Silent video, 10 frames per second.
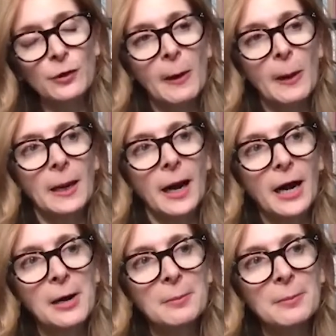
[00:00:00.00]
Mm-hmm.
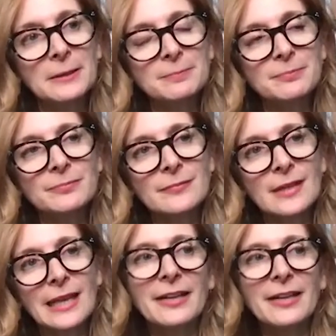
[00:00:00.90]
Um,
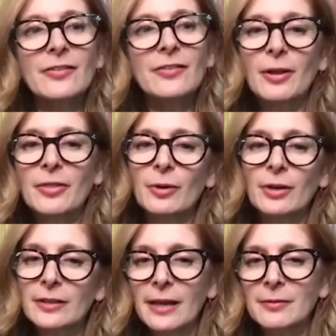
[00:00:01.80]
and so I think we're
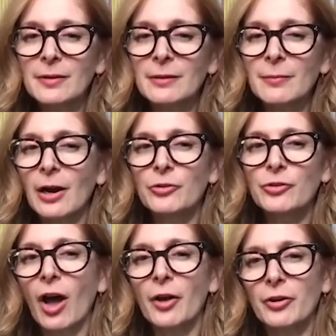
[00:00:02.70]
going to let my, our
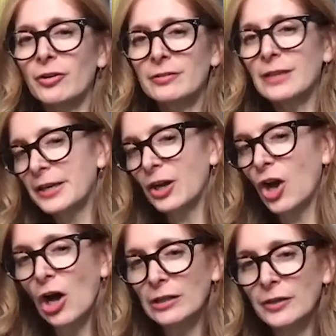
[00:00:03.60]
daughter kind of
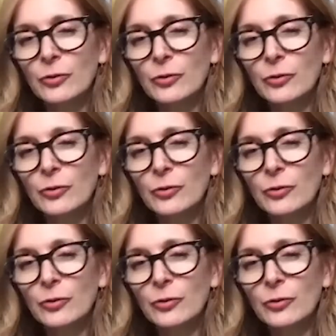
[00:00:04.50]
call it.